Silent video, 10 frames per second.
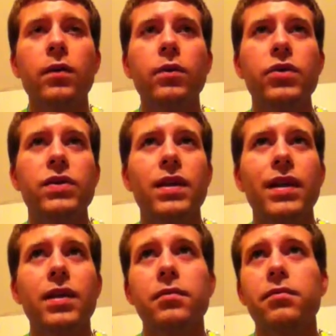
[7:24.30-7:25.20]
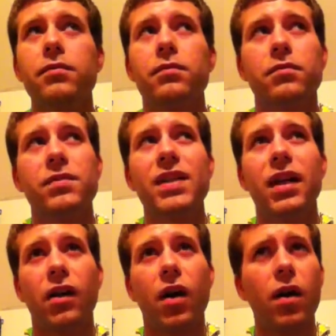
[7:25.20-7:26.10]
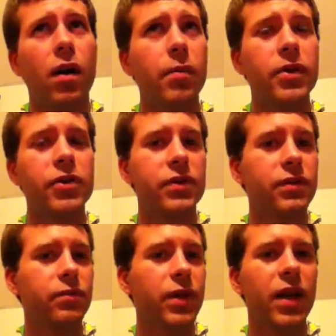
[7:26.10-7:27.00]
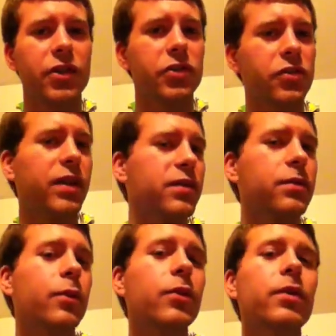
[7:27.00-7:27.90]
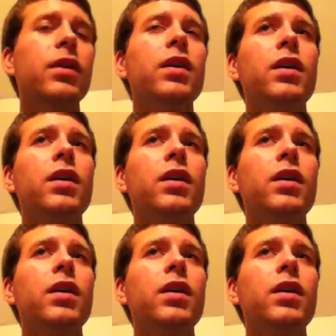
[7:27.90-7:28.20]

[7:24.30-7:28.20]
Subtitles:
which is like saying all, but just kind of stressed more.